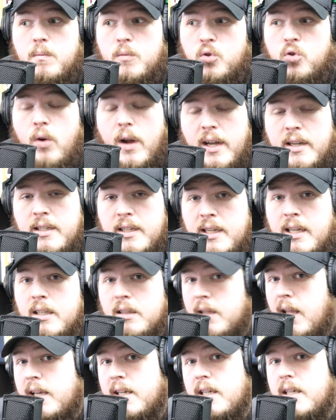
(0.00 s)
trying to get
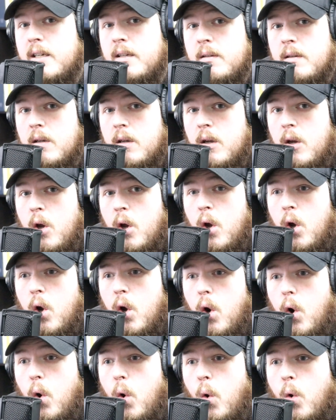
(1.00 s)
lucky?
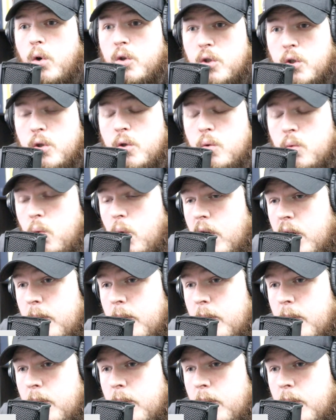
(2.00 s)
Or do you want